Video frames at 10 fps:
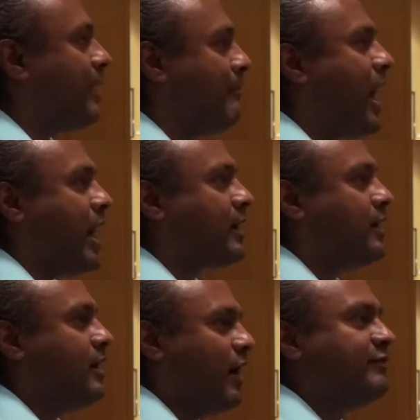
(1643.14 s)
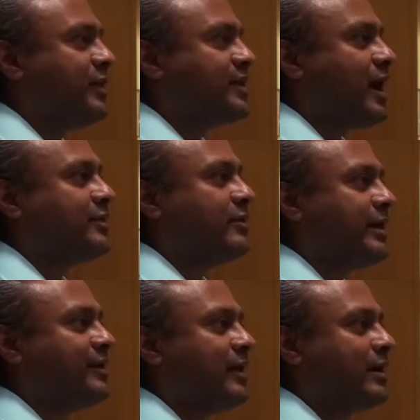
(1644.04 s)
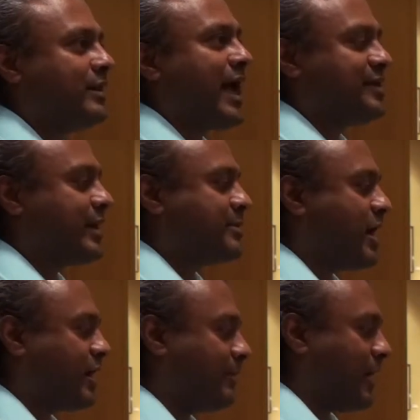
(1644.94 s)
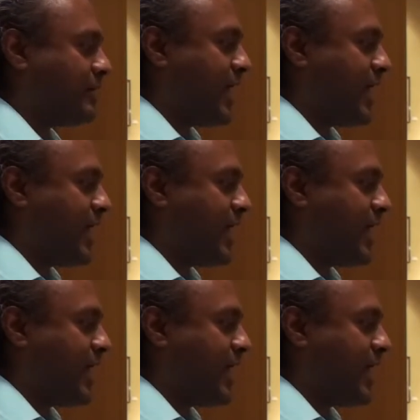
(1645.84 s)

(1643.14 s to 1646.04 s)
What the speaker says: mock of this other class that I'm talking about.